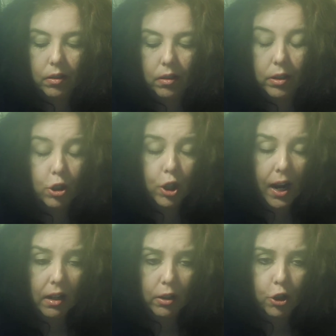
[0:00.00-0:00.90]
it's
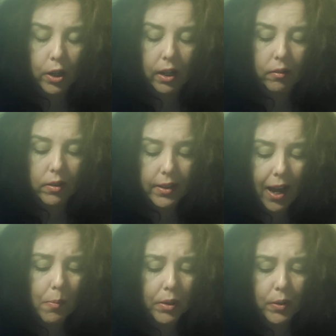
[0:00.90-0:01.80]
challenging. This
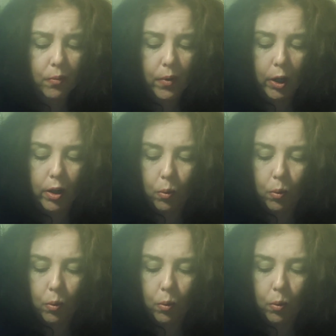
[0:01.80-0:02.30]
happens very